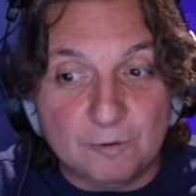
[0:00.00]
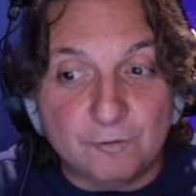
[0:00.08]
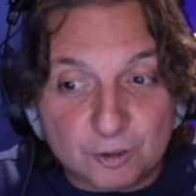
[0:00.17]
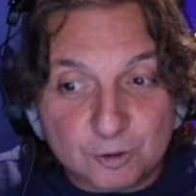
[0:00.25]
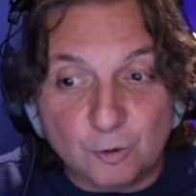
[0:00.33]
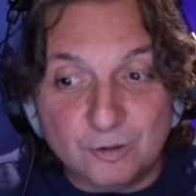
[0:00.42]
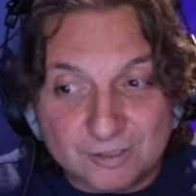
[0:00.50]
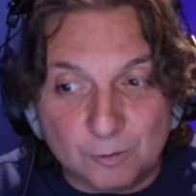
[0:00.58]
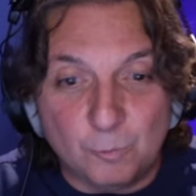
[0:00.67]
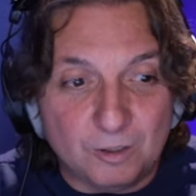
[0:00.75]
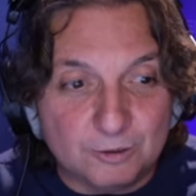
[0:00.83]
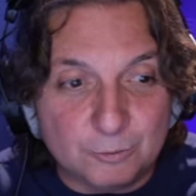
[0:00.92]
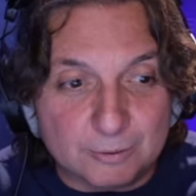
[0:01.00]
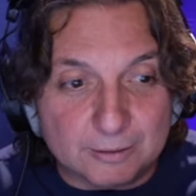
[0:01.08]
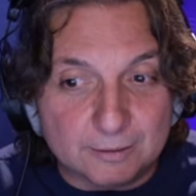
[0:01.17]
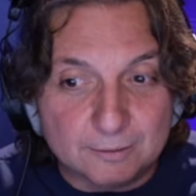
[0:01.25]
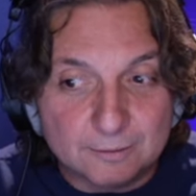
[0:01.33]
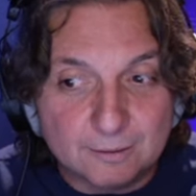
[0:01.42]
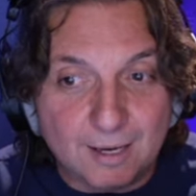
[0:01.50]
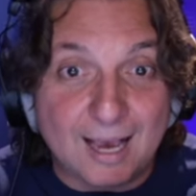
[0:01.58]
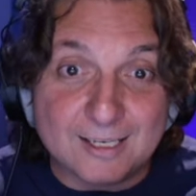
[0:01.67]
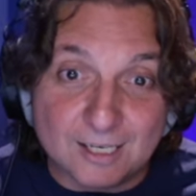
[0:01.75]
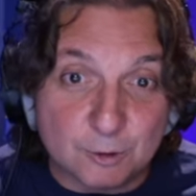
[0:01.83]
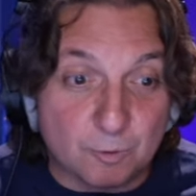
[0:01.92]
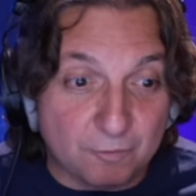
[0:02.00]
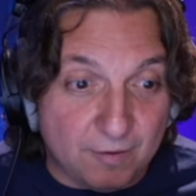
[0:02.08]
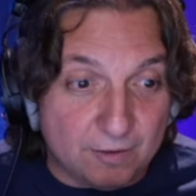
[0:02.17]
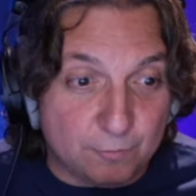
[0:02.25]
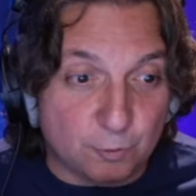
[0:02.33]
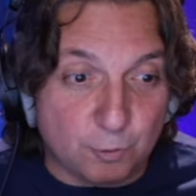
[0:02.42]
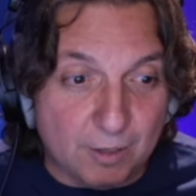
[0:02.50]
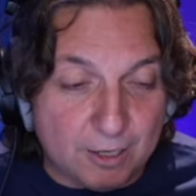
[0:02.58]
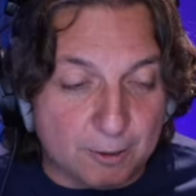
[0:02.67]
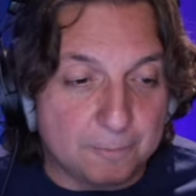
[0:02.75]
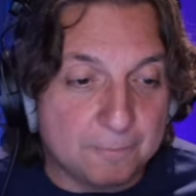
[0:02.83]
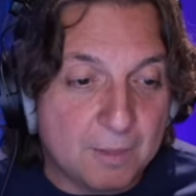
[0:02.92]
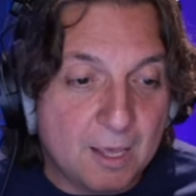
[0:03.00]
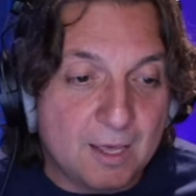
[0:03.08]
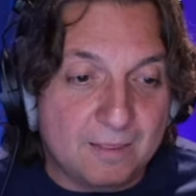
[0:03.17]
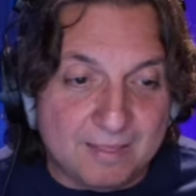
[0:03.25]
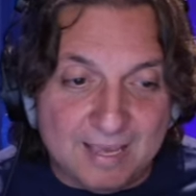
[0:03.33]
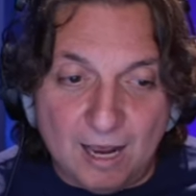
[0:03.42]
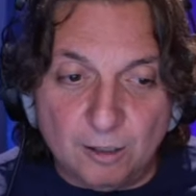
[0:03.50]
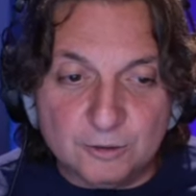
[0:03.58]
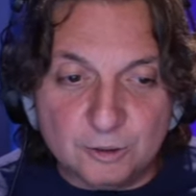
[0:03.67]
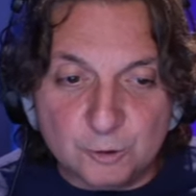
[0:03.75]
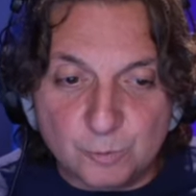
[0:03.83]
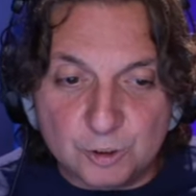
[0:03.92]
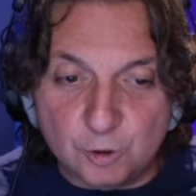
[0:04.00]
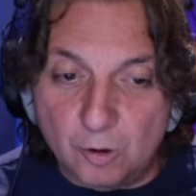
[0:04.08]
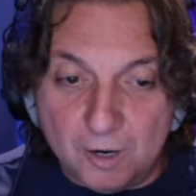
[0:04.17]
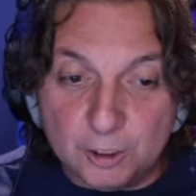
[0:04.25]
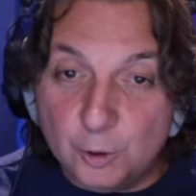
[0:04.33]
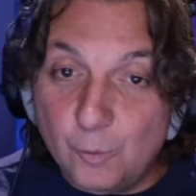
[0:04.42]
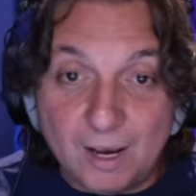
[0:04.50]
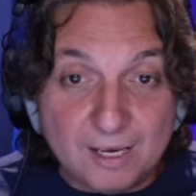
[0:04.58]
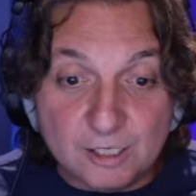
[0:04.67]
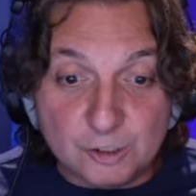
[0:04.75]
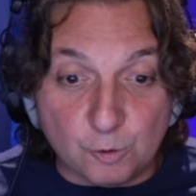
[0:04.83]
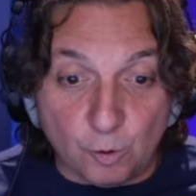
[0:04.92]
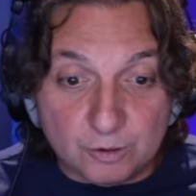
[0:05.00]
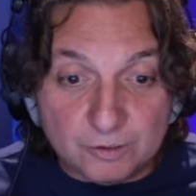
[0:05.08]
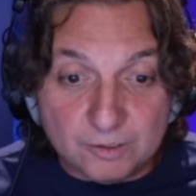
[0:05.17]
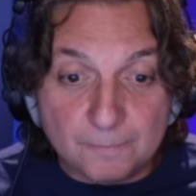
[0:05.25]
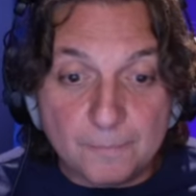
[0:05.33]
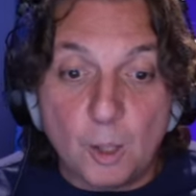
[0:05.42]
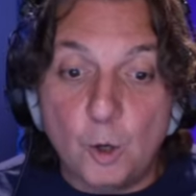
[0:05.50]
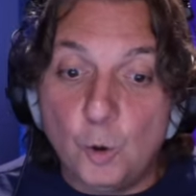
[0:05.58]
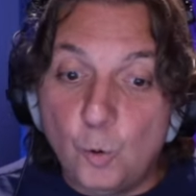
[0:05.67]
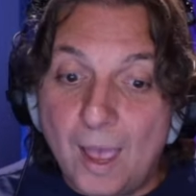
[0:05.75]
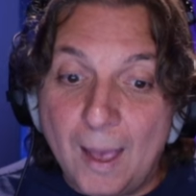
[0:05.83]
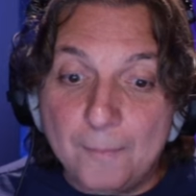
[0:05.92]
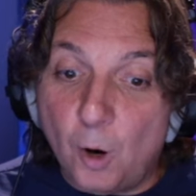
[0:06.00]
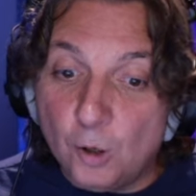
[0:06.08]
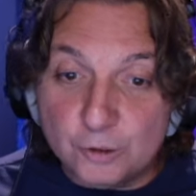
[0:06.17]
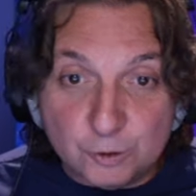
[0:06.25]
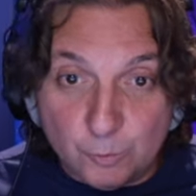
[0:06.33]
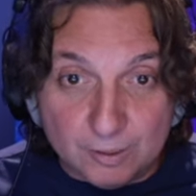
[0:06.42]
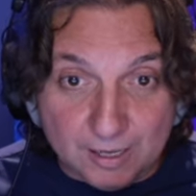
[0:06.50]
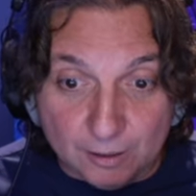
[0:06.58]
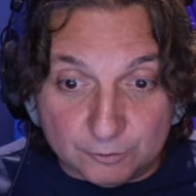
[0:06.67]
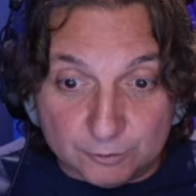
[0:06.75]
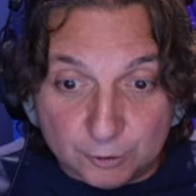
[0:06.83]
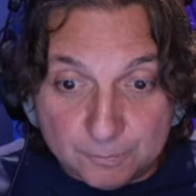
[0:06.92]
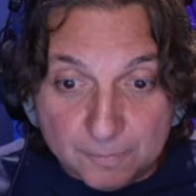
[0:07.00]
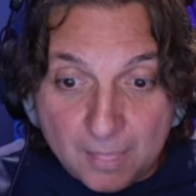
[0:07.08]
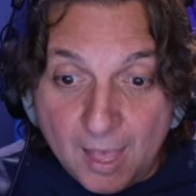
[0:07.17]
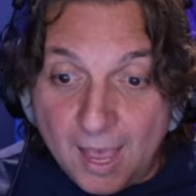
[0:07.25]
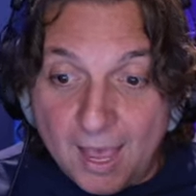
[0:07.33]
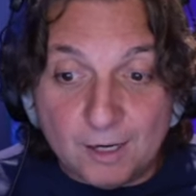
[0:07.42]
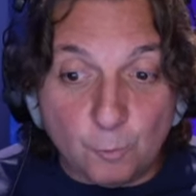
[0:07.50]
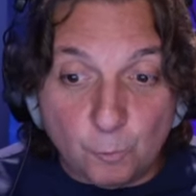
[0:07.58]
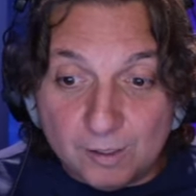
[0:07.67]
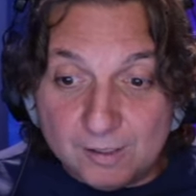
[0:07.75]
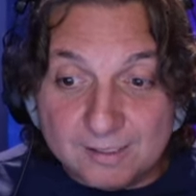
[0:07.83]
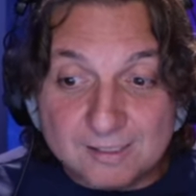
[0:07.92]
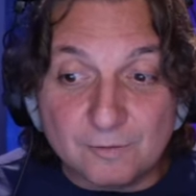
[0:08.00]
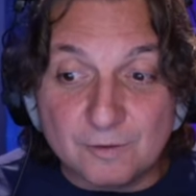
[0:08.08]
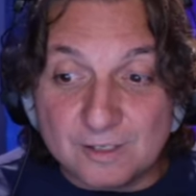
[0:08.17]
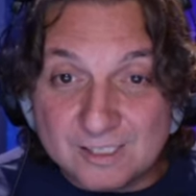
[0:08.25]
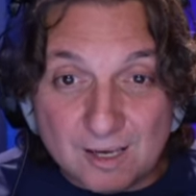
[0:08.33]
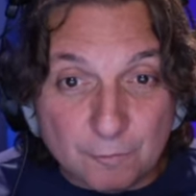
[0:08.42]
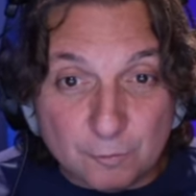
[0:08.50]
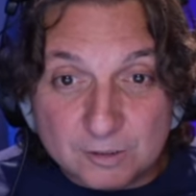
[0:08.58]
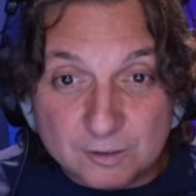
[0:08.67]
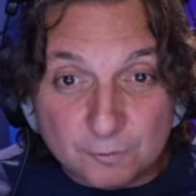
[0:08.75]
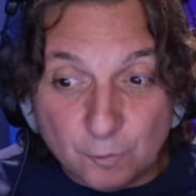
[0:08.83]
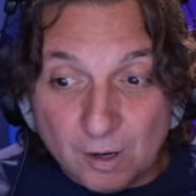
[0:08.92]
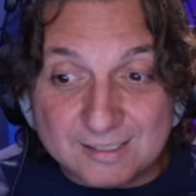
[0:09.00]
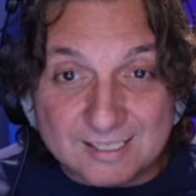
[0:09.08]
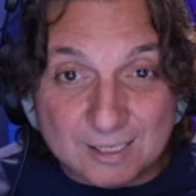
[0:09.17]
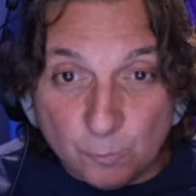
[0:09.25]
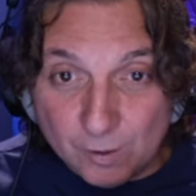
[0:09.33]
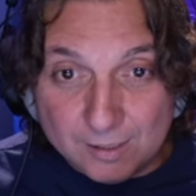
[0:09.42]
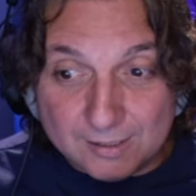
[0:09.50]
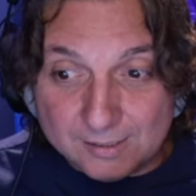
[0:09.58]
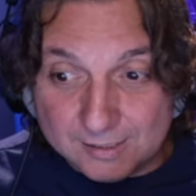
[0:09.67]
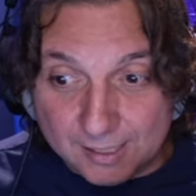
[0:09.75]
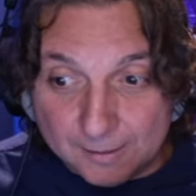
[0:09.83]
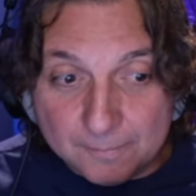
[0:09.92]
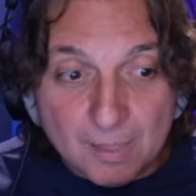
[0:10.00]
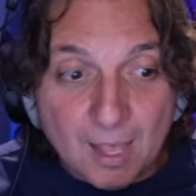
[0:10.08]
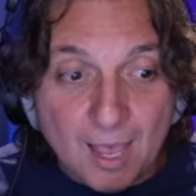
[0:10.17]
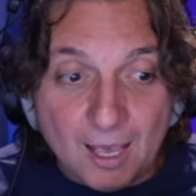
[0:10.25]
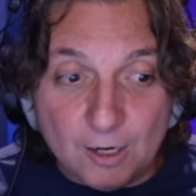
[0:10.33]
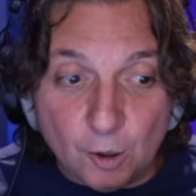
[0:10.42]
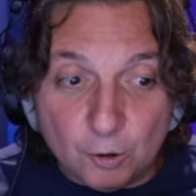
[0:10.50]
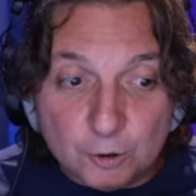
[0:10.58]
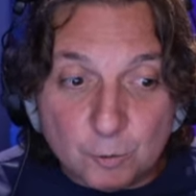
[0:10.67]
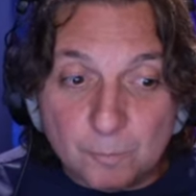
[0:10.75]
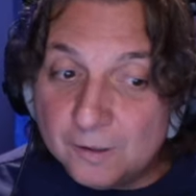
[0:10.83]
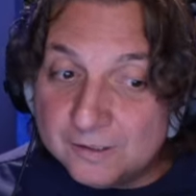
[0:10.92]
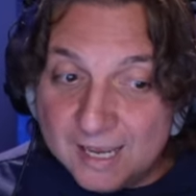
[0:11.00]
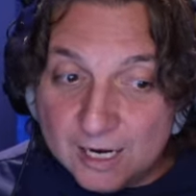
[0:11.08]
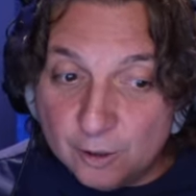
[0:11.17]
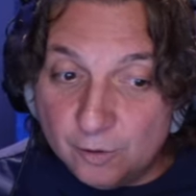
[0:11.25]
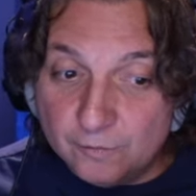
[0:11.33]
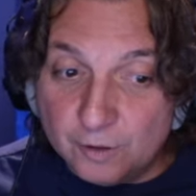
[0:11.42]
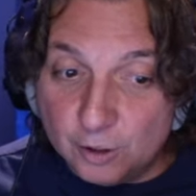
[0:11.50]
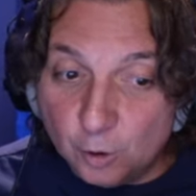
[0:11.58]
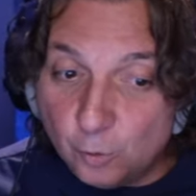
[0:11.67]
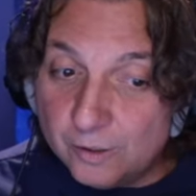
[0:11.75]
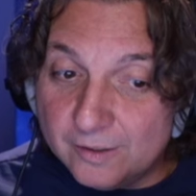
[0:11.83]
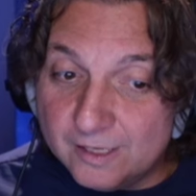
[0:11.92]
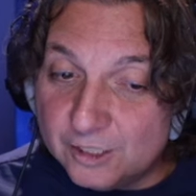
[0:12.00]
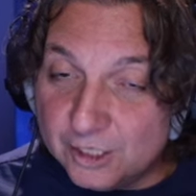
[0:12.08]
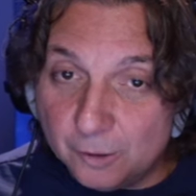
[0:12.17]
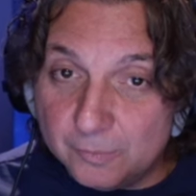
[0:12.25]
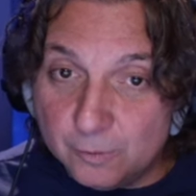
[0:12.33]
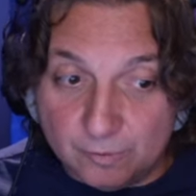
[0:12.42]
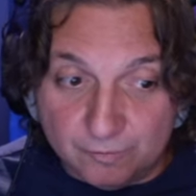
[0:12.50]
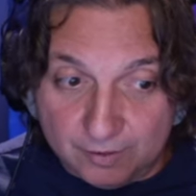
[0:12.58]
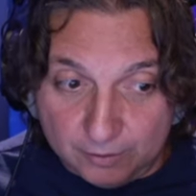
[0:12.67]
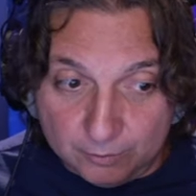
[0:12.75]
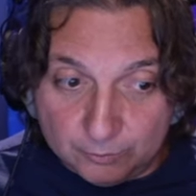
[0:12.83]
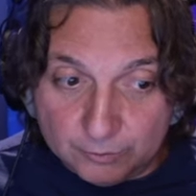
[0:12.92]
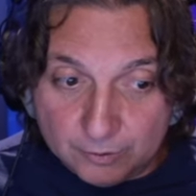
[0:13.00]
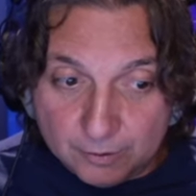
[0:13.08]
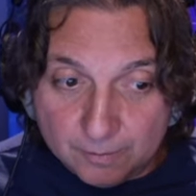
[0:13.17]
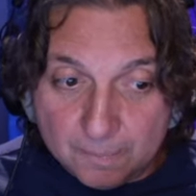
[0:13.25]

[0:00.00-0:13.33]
of our souls in well-doing, as unto a faithful creator. The elders which are among you I exhort, who am also an elder, and a witness of the sufferings of Christ. He witnessed it, and also a partaker of the glory that shall be revealed.